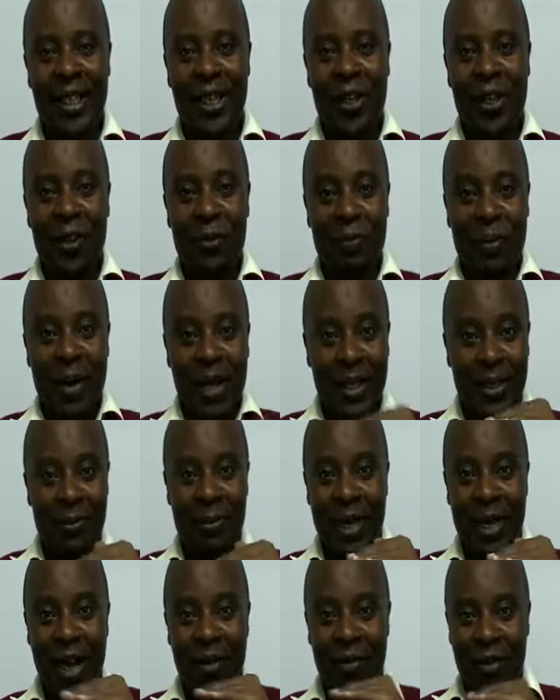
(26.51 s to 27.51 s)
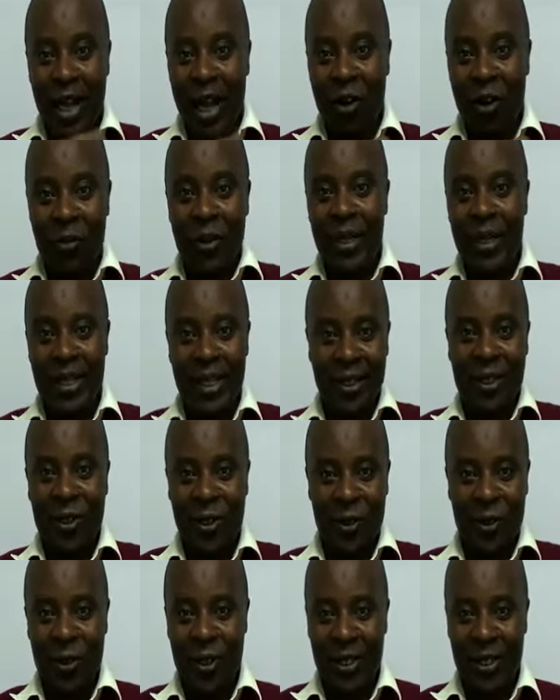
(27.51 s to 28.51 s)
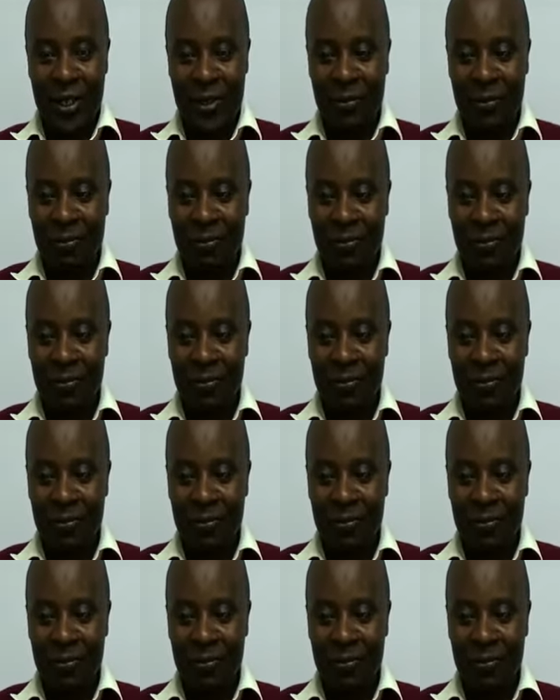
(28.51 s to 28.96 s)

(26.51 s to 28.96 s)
It must be having how many sections?